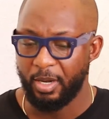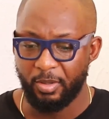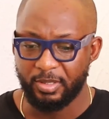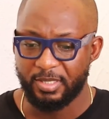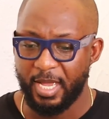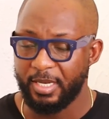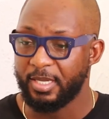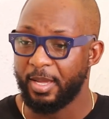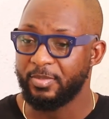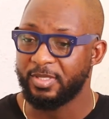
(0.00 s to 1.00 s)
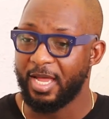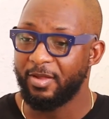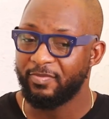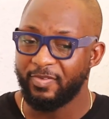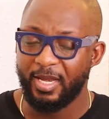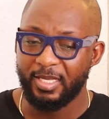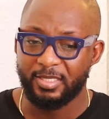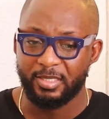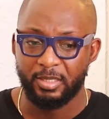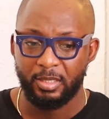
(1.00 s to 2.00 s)
alongside Zion
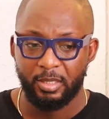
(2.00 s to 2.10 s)
Felix,